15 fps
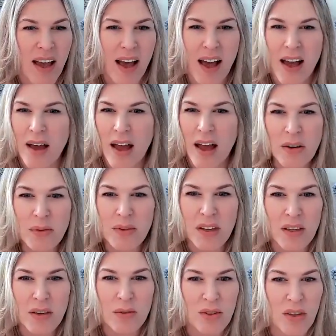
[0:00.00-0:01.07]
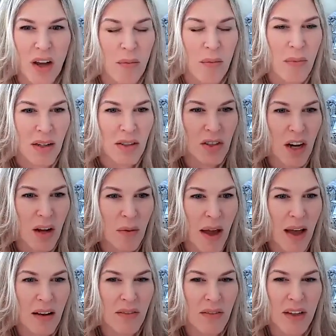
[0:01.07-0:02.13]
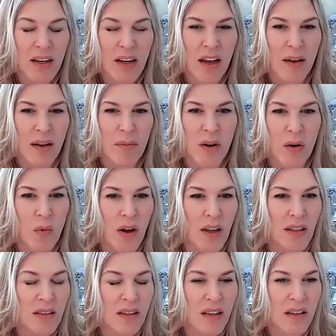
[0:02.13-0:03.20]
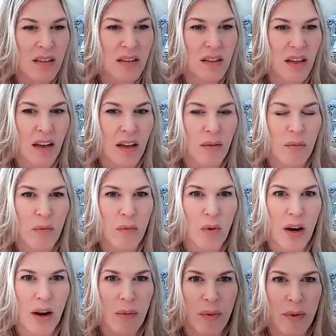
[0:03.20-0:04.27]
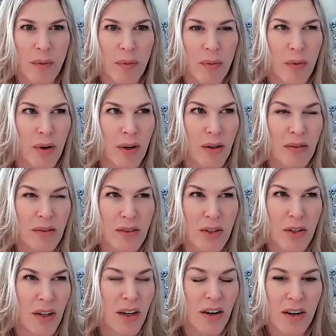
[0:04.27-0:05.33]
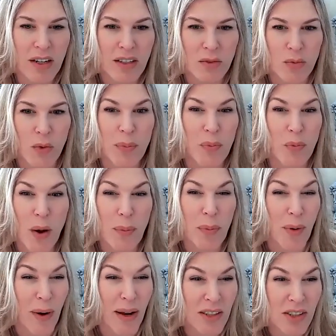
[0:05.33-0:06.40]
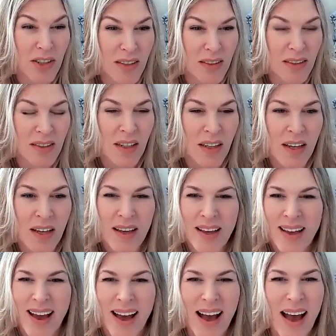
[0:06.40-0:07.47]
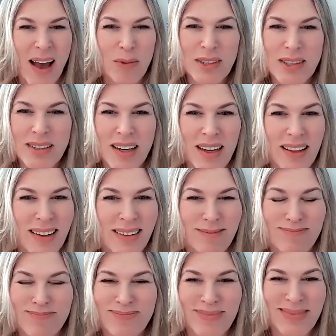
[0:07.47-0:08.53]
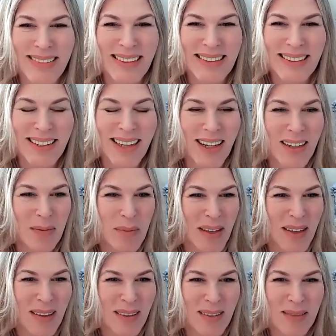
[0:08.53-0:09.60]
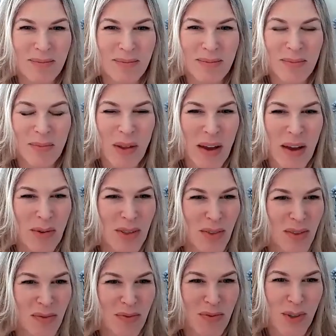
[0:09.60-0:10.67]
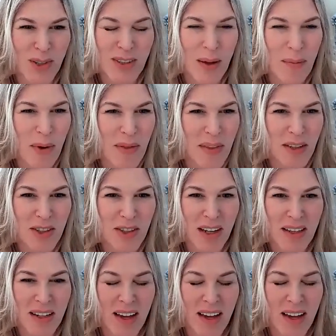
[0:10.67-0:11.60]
I don't think you saw much come out of it. There was this, you're hearing is reparations. I would say that it's going to be, well, that was first time on the agenda.